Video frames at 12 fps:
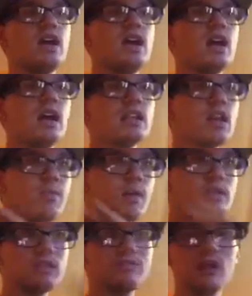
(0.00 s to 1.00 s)
and there are a
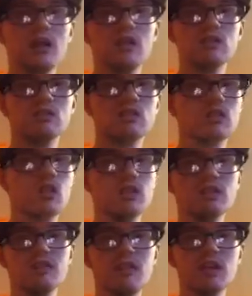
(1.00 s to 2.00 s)
bunch of pirates
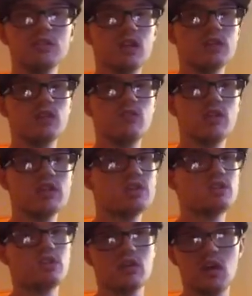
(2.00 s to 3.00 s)
going to find treasure,
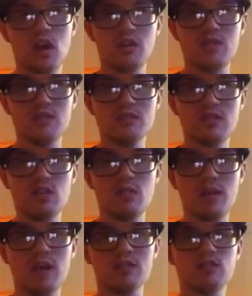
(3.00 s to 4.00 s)
which obviously
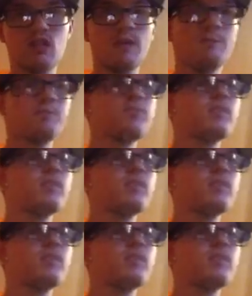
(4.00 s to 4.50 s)
pirates are,